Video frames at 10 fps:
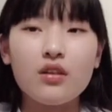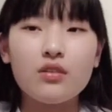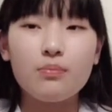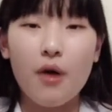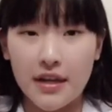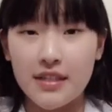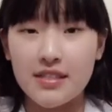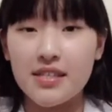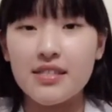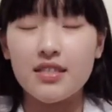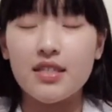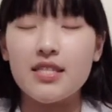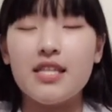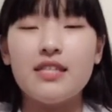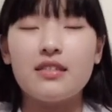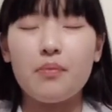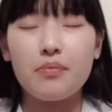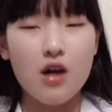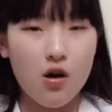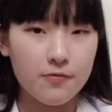Parkinson's disease
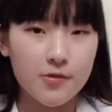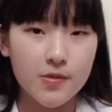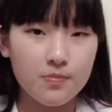themselves.